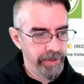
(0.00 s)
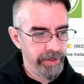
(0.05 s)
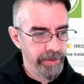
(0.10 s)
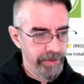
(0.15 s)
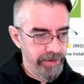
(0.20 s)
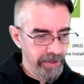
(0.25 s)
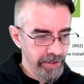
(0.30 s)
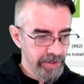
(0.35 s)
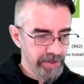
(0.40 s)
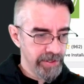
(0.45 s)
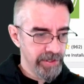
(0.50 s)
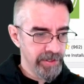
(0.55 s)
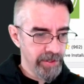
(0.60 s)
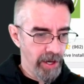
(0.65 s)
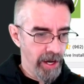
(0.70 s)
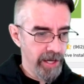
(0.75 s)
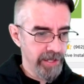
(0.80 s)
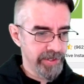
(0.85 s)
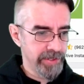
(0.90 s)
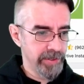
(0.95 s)
This is
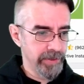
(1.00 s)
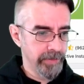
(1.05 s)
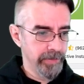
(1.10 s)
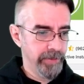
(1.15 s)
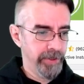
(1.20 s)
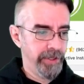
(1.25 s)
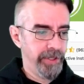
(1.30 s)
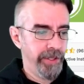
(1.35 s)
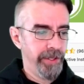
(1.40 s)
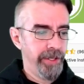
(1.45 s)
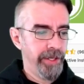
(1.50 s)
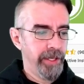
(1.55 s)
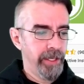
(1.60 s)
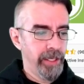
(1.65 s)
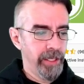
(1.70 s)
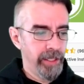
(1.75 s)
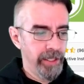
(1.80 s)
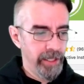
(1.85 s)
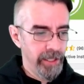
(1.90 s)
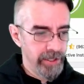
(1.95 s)
awesome.
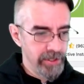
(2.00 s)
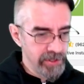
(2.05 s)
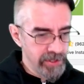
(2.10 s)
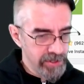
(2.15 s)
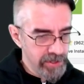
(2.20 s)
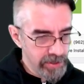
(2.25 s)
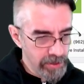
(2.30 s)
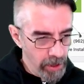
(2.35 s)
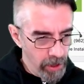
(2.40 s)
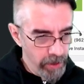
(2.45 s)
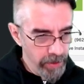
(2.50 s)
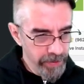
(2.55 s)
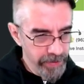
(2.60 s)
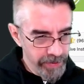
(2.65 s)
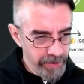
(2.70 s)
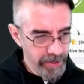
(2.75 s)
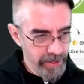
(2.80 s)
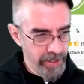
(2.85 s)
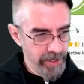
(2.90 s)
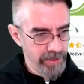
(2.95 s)
Install
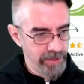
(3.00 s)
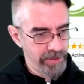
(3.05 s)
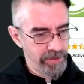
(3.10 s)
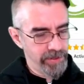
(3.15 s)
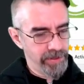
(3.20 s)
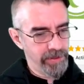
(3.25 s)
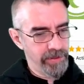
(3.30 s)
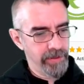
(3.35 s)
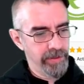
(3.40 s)
this